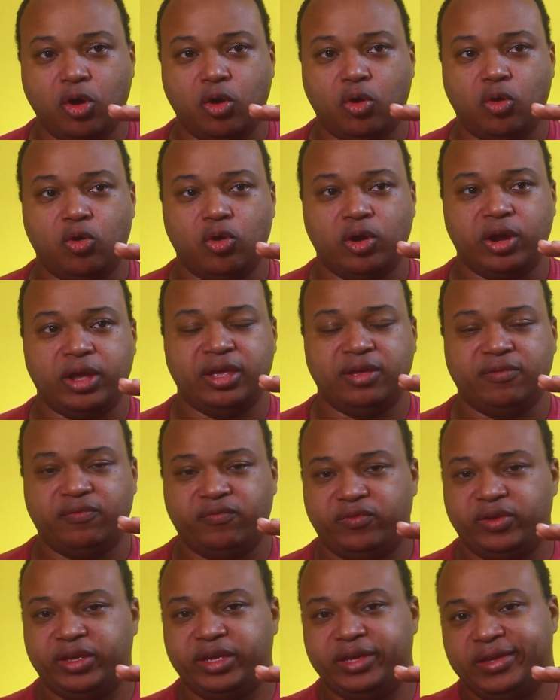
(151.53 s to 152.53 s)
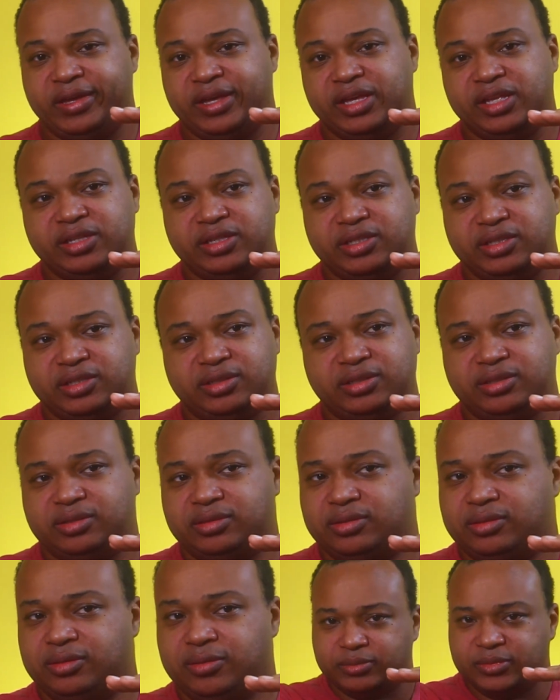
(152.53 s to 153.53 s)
Or if it's